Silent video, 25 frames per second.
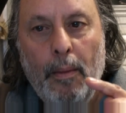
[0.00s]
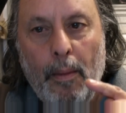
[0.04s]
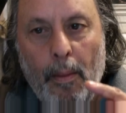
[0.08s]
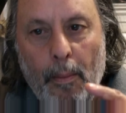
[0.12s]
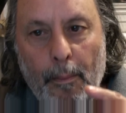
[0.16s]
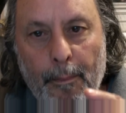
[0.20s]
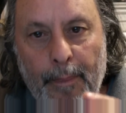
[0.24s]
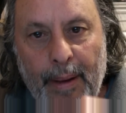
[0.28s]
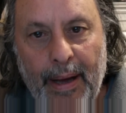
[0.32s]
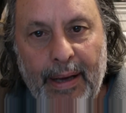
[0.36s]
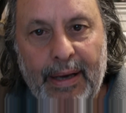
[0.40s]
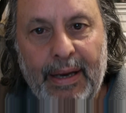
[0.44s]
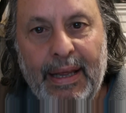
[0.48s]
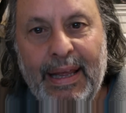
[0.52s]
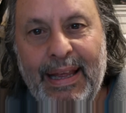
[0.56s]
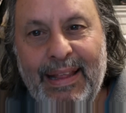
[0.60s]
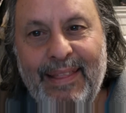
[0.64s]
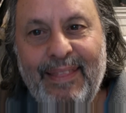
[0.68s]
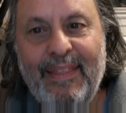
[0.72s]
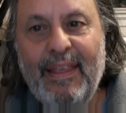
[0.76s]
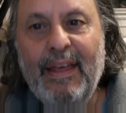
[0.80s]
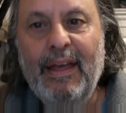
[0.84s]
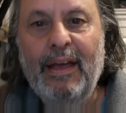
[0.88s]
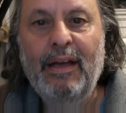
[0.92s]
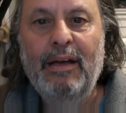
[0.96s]
But
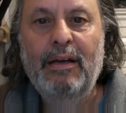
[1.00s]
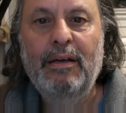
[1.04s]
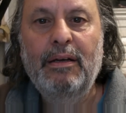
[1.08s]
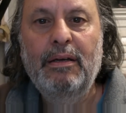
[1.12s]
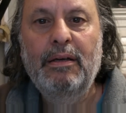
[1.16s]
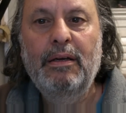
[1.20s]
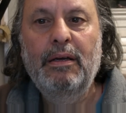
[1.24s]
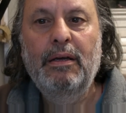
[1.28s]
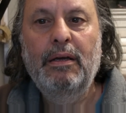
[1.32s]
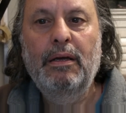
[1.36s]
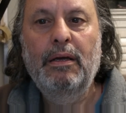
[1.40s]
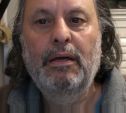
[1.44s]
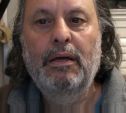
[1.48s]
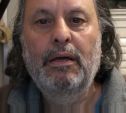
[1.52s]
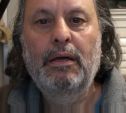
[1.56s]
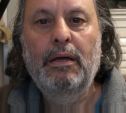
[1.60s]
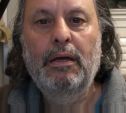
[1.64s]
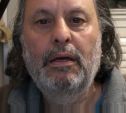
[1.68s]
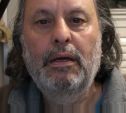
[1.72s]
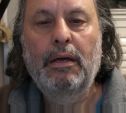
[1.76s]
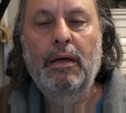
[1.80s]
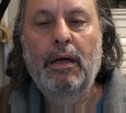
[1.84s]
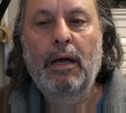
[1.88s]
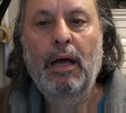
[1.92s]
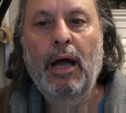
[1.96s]
in there
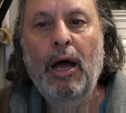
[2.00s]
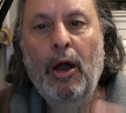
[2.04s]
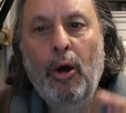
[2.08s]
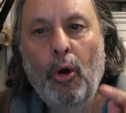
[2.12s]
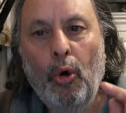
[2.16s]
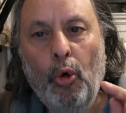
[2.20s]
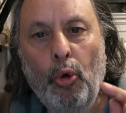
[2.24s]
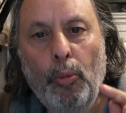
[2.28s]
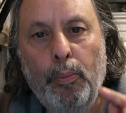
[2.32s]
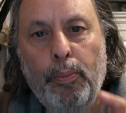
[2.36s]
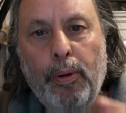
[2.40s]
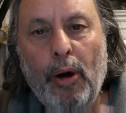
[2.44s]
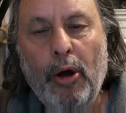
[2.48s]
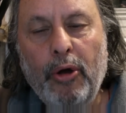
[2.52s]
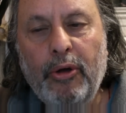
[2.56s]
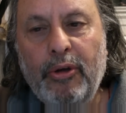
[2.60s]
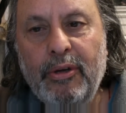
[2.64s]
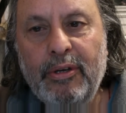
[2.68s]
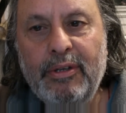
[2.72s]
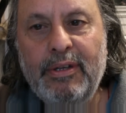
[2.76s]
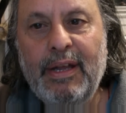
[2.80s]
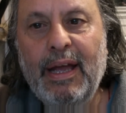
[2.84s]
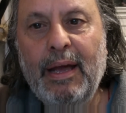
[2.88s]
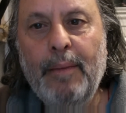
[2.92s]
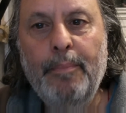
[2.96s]
are all
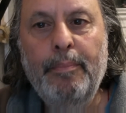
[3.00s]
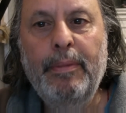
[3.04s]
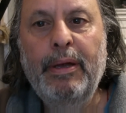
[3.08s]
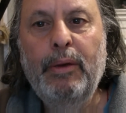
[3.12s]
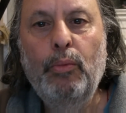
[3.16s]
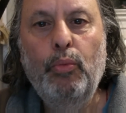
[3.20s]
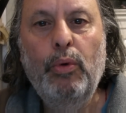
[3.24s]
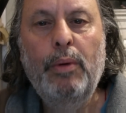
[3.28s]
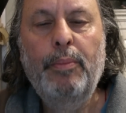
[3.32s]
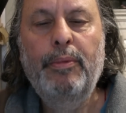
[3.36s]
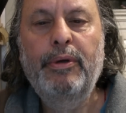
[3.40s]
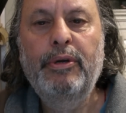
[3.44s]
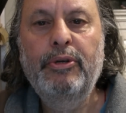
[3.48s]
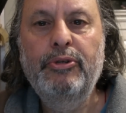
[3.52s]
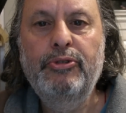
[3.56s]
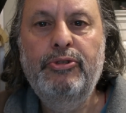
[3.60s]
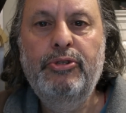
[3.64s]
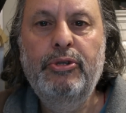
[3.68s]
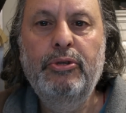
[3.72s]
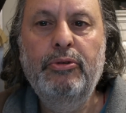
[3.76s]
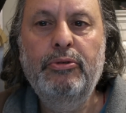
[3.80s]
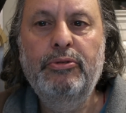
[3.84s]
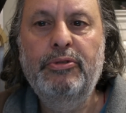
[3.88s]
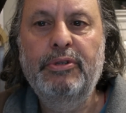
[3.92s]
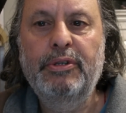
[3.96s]
broken down men, women and
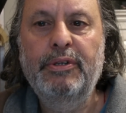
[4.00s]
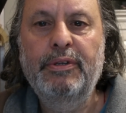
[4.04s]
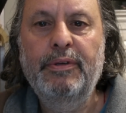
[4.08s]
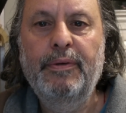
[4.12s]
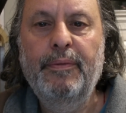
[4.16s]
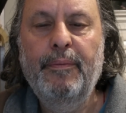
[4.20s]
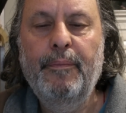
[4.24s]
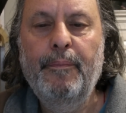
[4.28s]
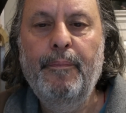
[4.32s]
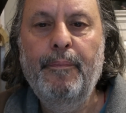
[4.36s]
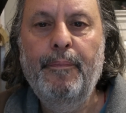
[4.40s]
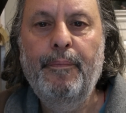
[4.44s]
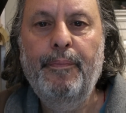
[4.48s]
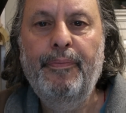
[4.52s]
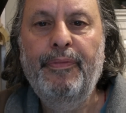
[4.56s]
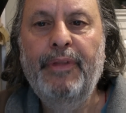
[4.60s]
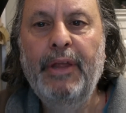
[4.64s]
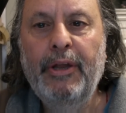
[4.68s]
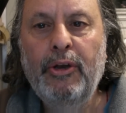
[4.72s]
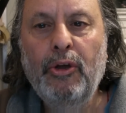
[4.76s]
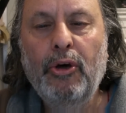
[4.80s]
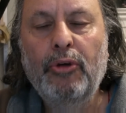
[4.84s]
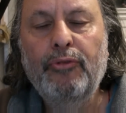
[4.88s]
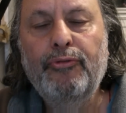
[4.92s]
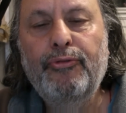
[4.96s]
children.
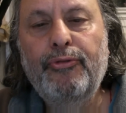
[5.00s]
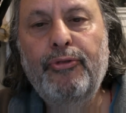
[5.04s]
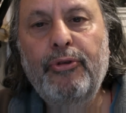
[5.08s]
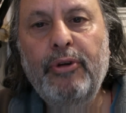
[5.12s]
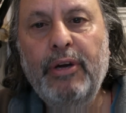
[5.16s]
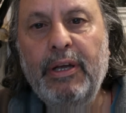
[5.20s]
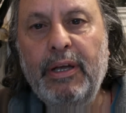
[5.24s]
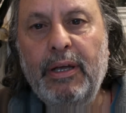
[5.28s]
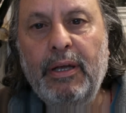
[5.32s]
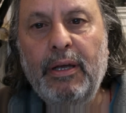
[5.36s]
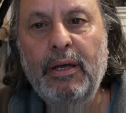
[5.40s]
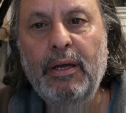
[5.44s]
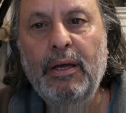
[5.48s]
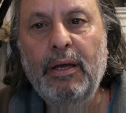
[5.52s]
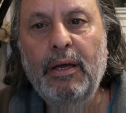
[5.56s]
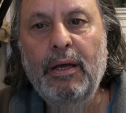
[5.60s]
They're not free.